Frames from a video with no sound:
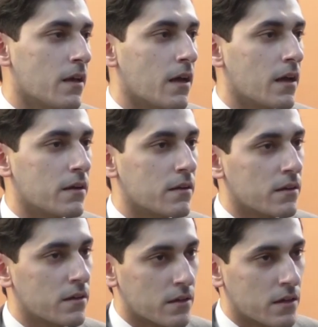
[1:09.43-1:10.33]
And
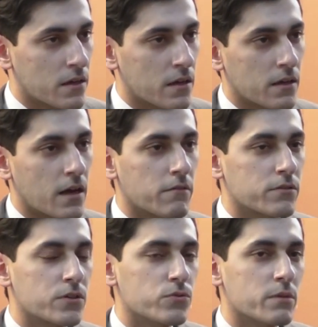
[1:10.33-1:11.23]

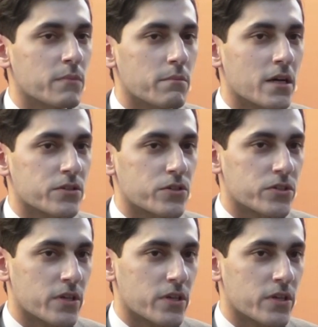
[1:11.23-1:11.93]
after doing my master's,